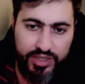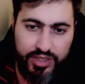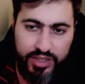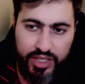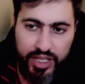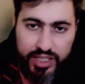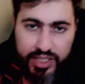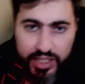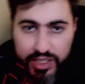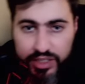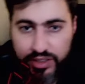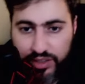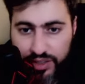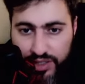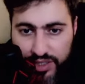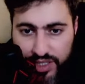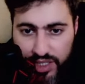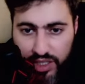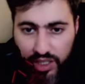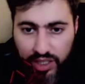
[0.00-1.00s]
again,
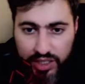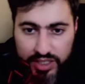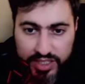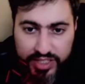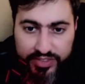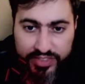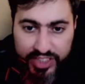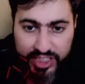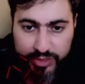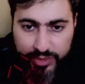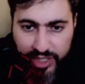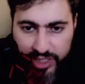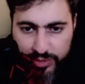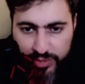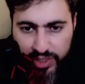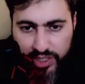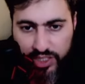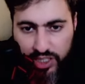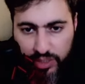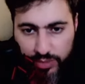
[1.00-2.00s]
is a very bad
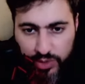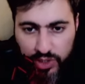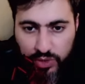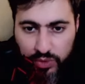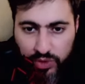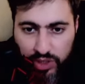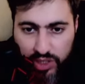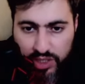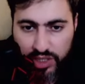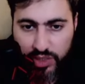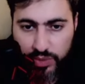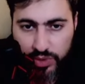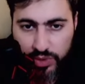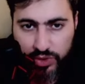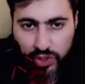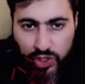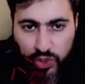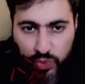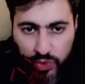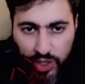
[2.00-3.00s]
matchup. So we're just going
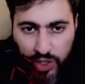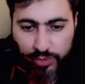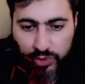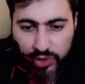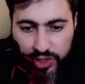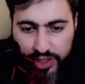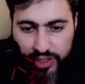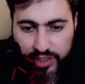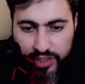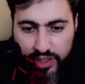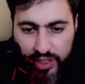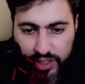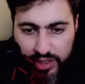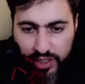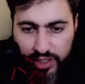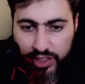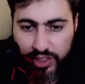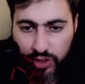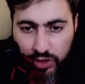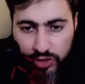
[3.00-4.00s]
to swap to Gator, and
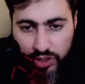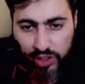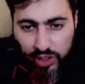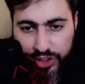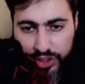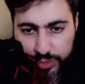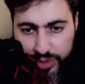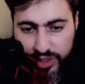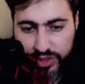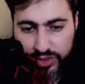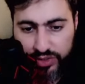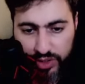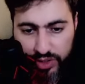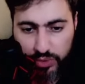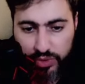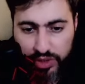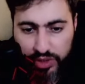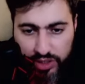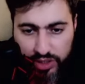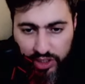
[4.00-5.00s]
I don't recommend
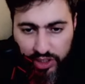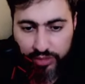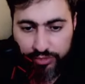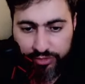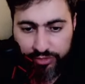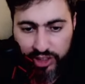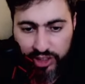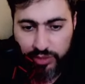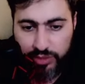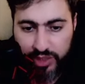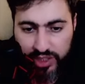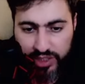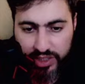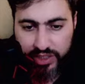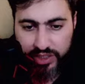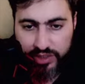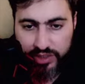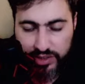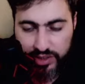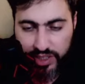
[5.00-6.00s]
throwing. Keep farming
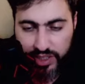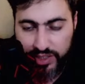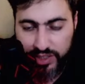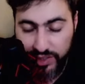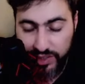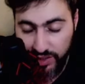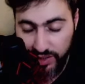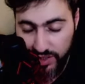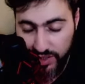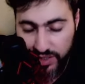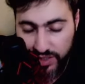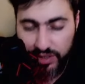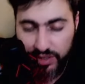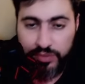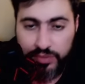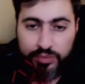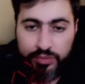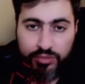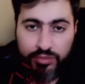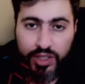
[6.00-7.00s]
and at least
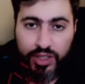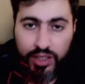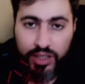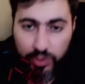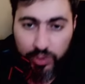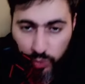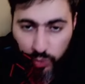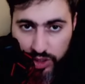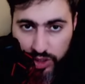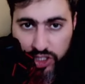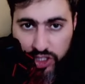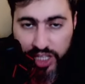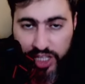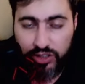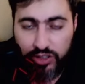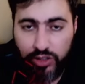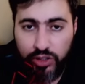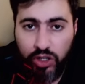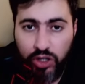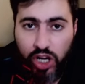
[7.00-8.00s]
1
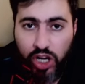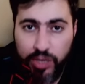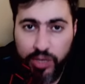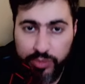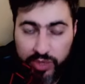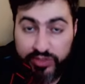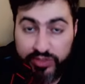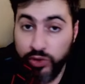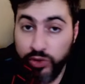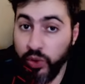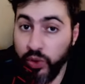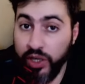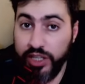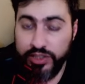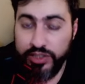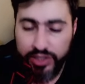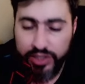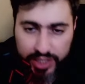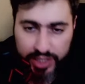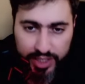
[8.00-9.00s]
Shadow Claw above 2
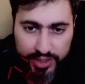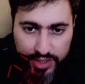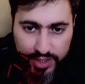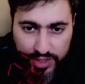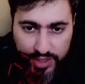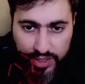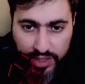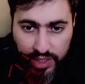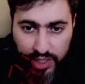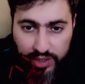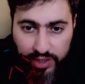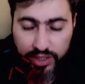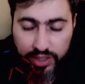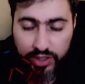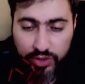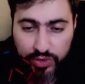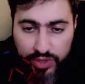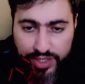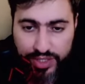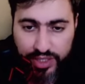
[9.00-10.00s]
Hydro Cannons, and then
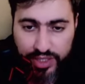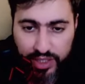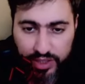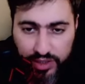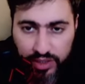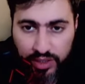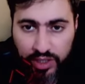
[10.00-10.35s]
you decide.